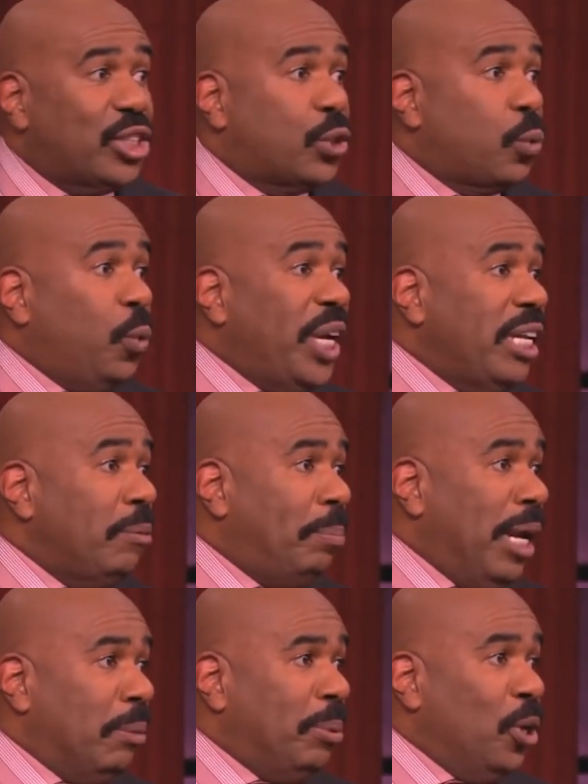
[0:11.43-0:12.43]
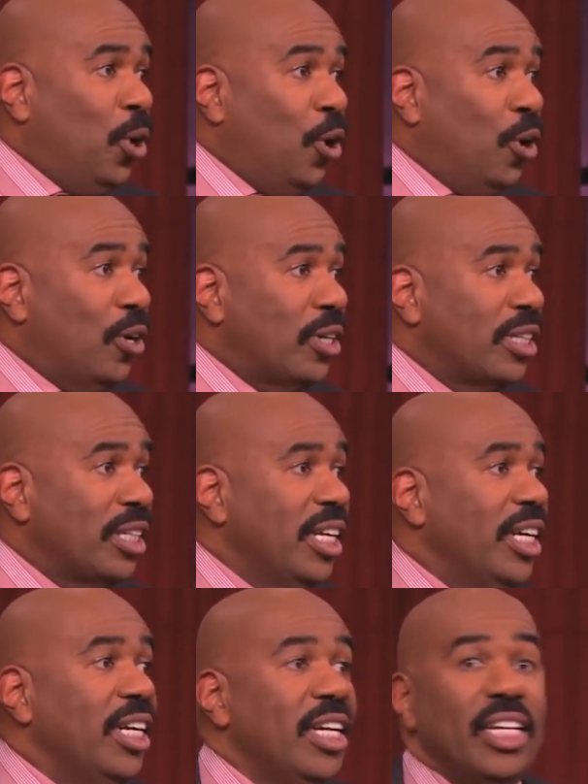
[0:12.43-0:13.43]
sweet baby oil.
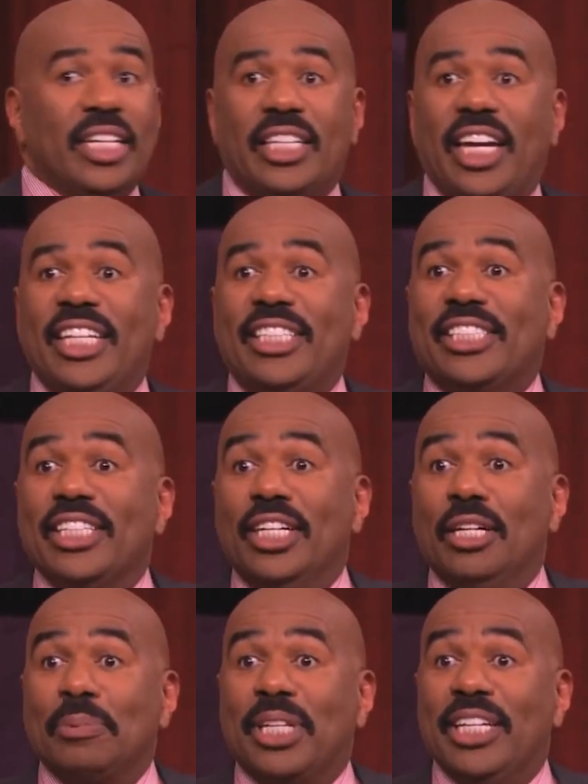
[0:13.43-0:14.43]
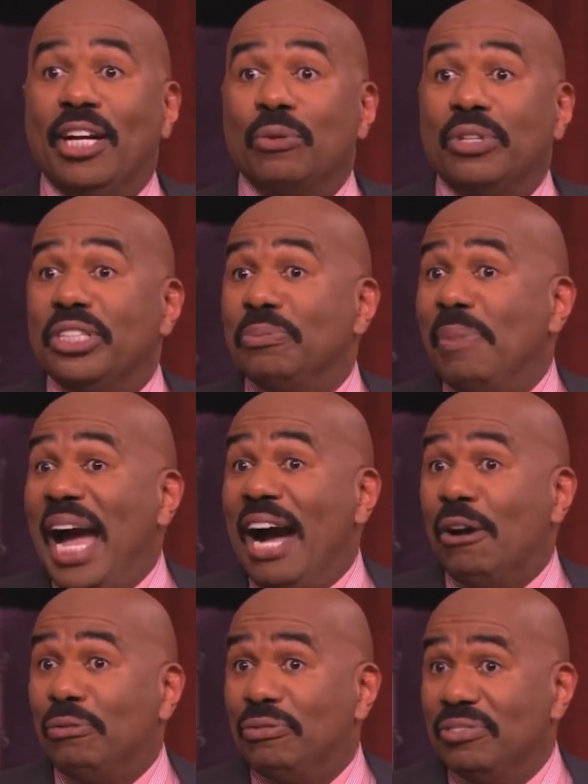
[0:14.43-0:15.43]
Case some get on his
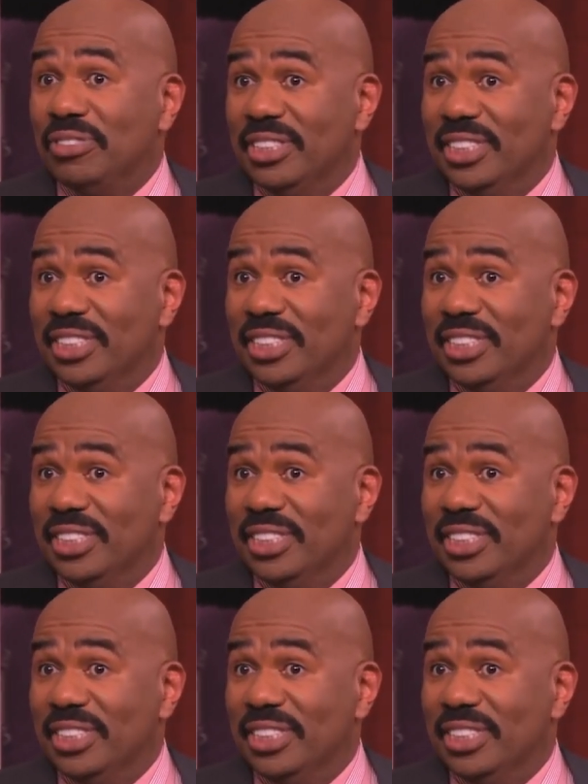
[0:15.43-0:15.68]
mouth.